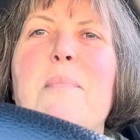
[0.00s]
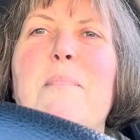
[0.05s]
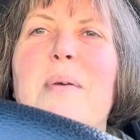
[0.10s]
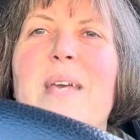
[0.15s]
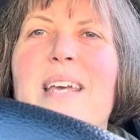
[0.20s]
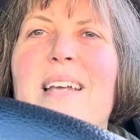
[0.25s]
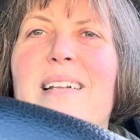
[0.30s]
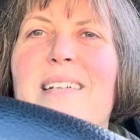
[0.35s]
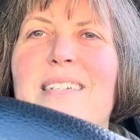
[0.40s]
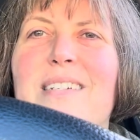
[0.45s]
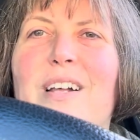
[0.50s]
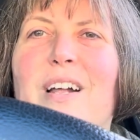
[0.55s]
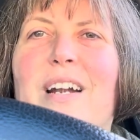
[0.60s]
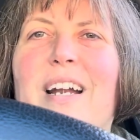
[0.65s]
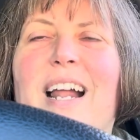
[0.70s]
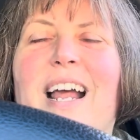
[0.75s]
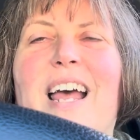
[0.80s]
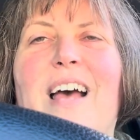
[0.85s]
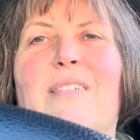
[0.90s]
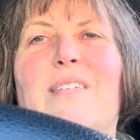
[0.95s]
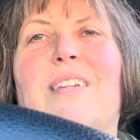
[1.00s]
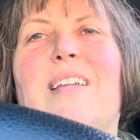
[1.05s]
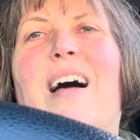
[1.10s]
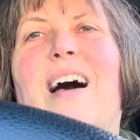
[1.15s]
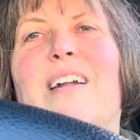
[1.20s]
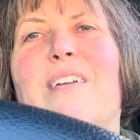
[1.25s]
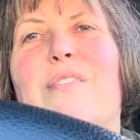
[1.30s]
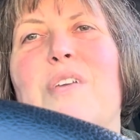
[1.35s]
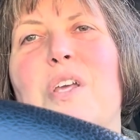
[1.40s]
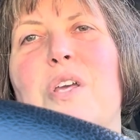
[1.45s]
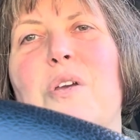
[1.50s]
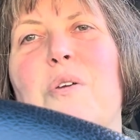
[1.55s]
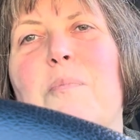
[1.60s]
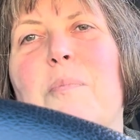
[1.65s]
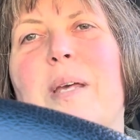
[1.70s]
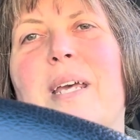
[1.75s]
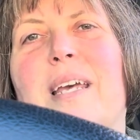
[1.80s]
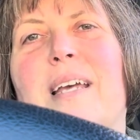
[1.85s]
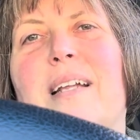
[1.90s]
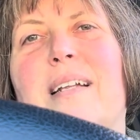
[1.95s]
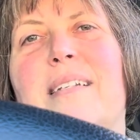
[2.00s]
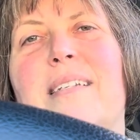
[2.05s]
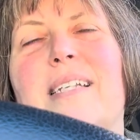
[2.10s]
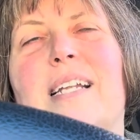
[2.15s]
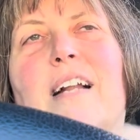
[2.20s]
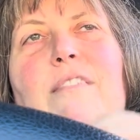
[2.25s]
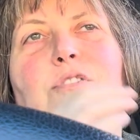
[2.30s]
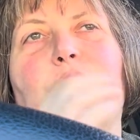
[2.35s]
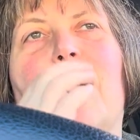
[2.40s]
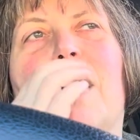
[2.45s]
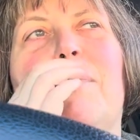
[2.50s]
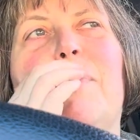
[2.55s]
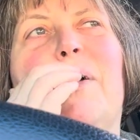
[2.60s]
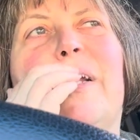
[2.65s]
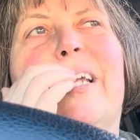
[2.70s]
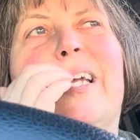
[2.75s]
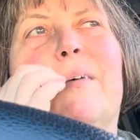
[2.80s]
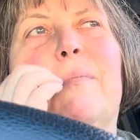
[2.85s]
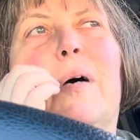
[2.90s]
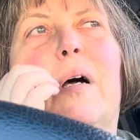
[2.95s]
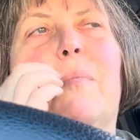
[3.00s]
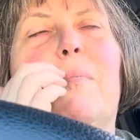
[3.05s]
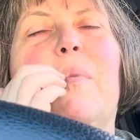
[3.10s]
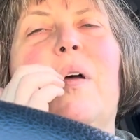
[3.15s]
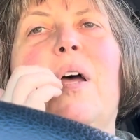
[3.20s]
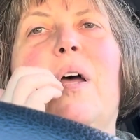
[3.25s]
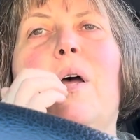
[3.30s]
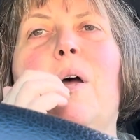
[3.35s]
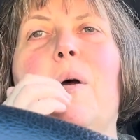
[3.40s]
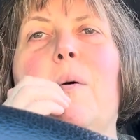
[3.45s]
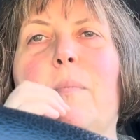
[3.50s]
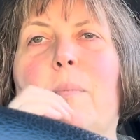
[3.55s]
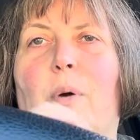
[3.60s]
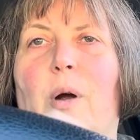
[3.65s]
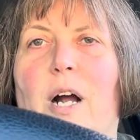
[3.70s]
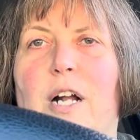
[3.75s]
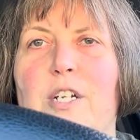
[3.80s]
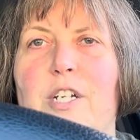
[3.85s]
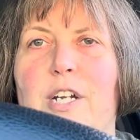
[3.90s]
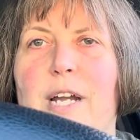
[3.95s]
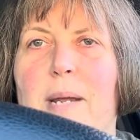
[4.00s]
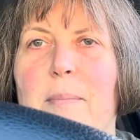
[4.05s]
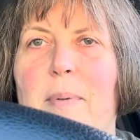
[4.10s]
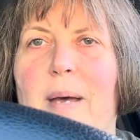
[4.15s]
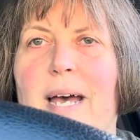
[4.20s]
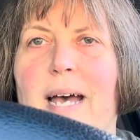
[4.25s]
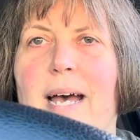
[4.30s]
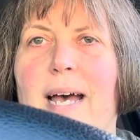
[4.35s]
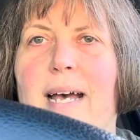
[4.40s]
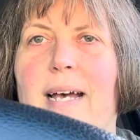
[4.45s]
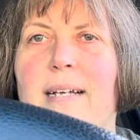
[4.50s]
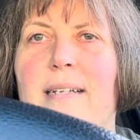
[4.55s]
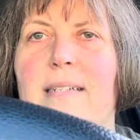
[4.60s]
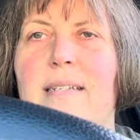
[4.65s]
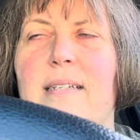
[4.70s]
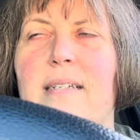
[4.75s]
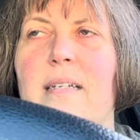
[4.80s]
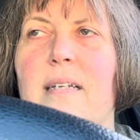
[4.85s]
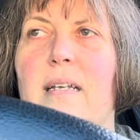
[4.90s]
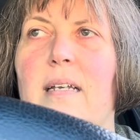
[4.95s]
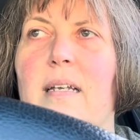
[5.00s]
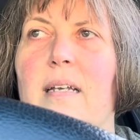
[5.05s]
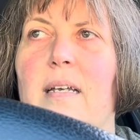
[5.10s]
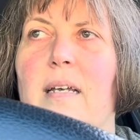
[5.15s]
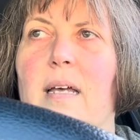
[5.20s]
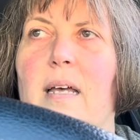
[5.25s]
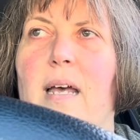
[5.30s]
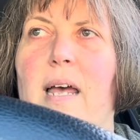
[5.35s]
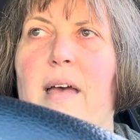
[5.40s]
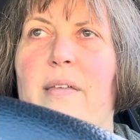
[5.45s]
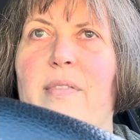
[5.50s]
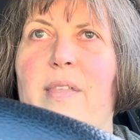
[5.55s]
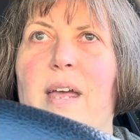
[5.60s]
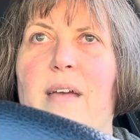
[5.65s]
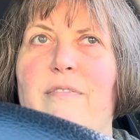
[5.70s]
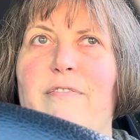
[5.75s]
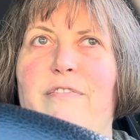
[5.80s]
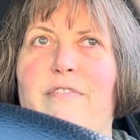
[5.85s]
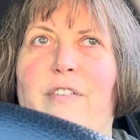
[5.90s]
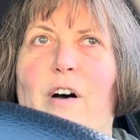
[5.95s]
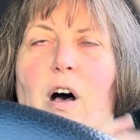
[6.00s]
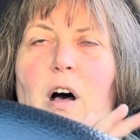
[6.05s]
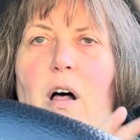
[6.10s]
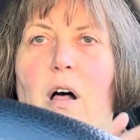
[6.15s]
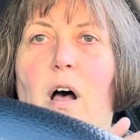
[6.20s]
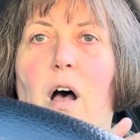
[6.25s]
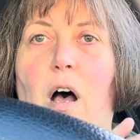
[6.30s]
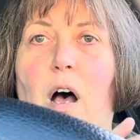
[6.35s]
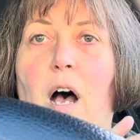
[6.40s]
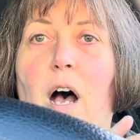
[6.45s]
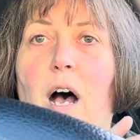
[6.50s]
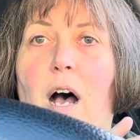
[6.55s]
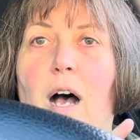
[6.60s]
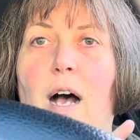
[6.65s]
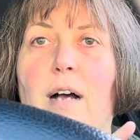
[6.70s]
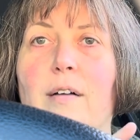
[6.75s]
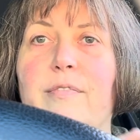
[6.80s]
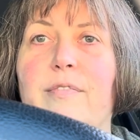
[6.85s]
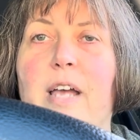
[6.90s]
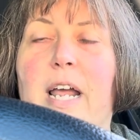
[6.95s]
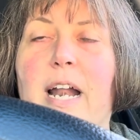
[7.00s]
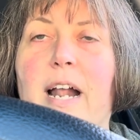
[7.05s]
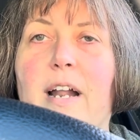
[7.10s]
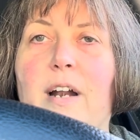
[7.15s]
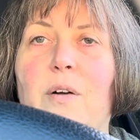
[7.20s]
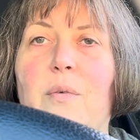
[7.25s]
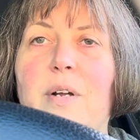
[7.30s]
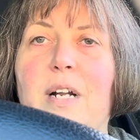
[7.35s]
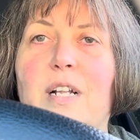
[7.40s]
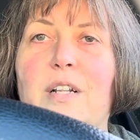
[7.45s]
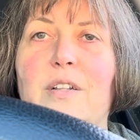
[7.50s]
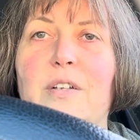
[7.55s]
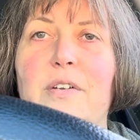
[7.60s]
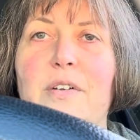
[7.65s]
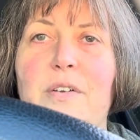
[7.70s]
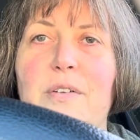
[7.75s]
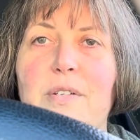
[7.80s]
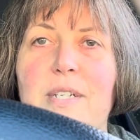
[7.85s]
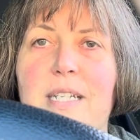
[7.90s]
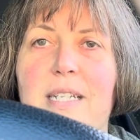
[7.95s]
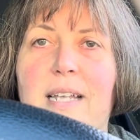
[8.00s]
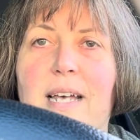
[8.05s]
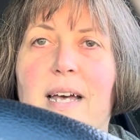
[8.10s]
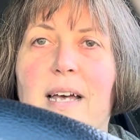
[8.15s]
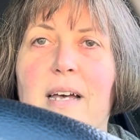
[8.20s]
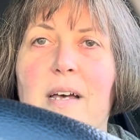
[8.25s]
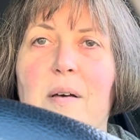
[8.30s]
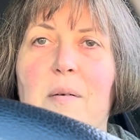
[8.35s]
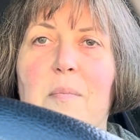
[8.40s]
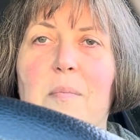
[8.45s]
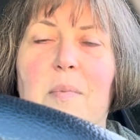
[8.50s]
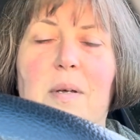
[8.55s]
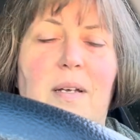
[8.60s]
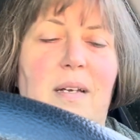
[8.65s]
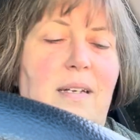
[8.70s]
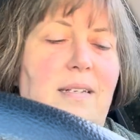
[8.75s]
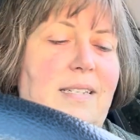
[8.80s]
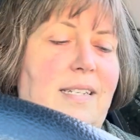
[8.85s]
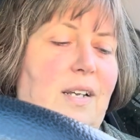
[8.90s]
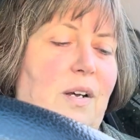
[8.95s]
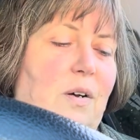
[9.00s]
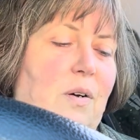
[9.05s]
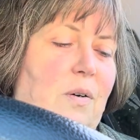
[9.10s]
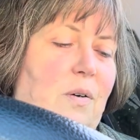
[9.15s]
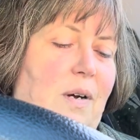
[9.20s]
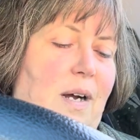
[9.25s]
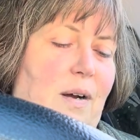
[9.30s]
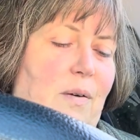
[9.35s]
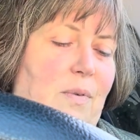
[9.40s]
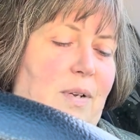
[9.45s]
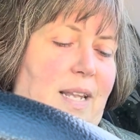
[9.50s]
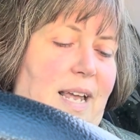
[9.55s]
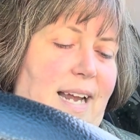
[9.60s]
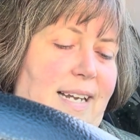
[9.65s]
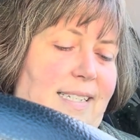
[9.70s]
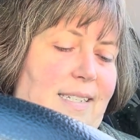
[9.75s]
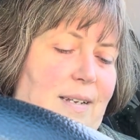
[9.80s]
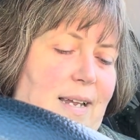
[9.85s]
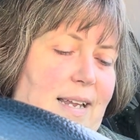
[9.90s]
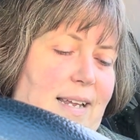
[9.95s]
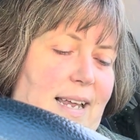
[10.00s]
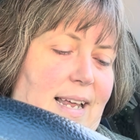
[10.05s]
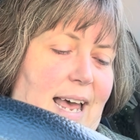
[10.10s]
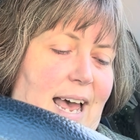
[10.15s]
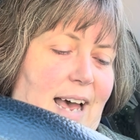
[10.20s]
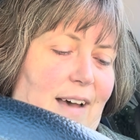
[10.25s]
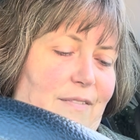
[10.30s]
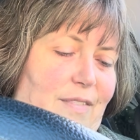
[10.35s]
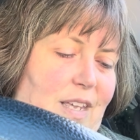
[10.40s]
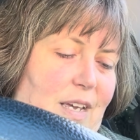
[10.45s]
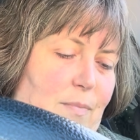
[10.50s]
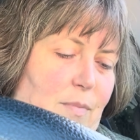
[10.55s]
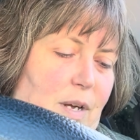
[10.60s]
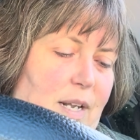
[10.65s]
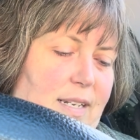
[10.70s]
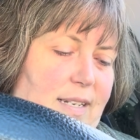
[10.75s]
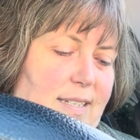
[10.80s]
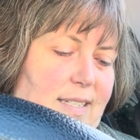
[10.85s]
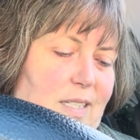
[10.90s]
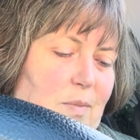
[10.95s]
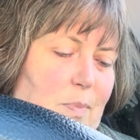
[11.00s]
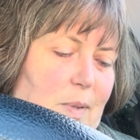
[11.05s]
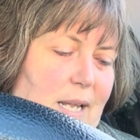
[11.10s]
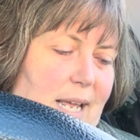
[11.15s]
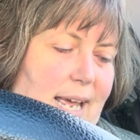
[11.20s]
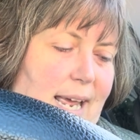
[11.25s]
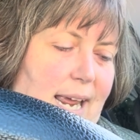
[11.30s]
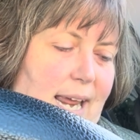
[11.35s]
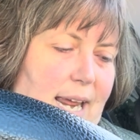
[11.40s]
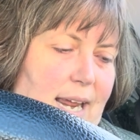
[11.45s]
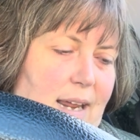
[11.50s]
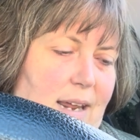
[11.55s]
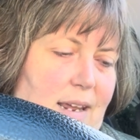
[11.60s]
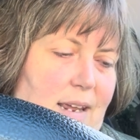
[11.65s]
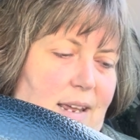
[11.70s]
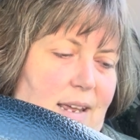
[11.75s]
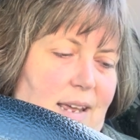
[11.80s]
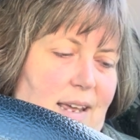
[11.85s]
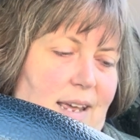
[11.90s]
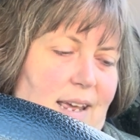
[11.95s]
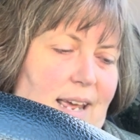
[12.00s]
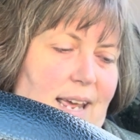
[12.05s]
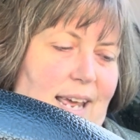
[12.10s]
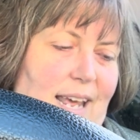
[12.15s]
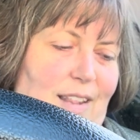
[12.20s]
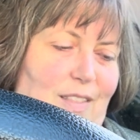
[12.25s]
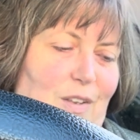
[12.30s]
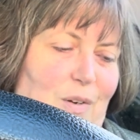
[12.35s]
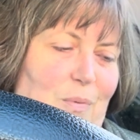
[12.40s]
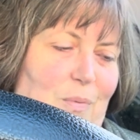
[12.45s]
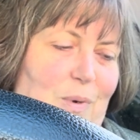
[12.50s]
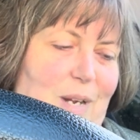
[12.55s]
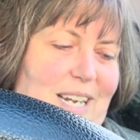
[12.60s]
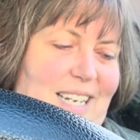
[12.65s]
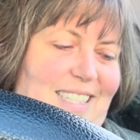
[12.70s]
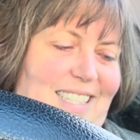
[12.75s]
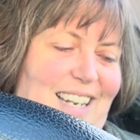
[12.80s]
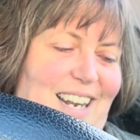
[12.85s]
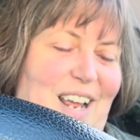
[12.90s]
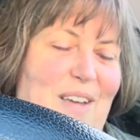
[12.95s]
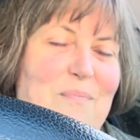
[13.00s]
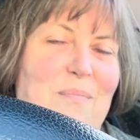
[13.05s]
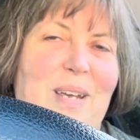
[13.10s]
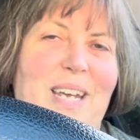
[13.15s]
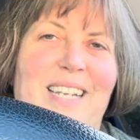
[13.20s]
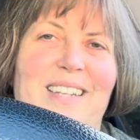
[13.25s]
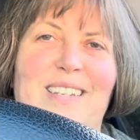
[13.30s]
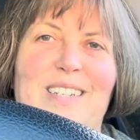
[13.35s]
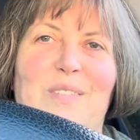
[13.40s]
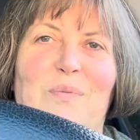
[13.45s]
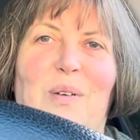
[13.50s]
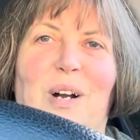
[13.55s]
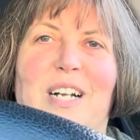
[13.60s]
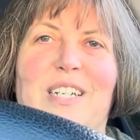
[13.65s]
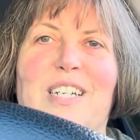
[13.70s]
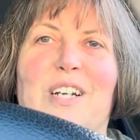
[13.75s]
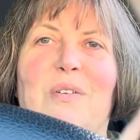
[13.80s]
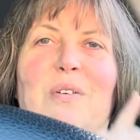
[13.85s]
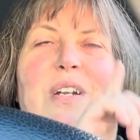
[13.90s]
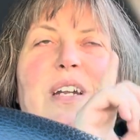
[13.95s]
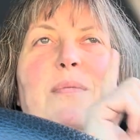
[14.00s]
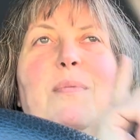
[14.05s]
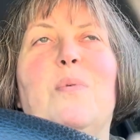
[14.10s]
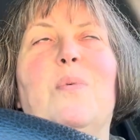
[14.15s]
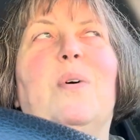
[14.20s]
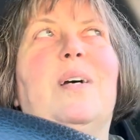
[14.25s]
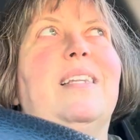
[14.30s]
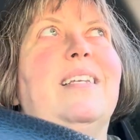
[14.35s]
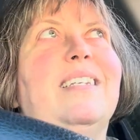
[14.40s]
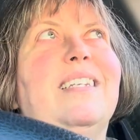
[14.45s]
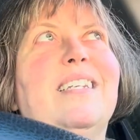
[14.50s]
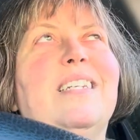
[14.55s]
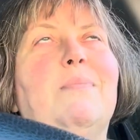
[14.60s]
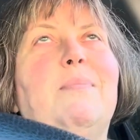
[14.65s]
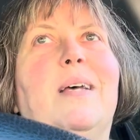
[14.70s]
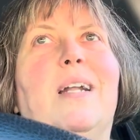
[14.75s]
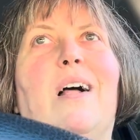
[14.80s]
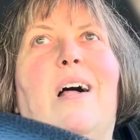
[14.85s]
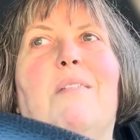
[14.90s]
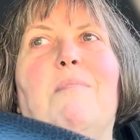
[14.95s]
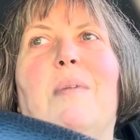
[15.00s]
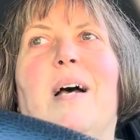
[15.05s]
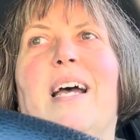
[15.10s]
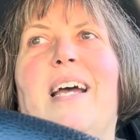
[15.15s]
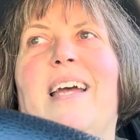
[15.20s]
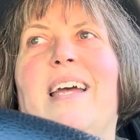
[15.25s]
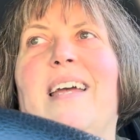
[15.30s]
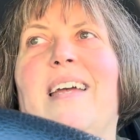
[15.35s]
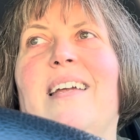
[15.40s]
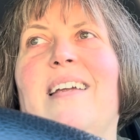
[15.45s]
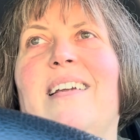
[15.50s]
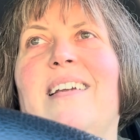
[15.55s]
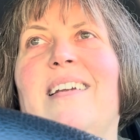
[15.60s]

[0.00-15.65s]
pins on it. I have a lot of cute pins, and I've tried putting them on project bags, and they fall off, and I don't want to lose them. So I would like to have them on display. And the reason I picked this project, well, number one, this has been on my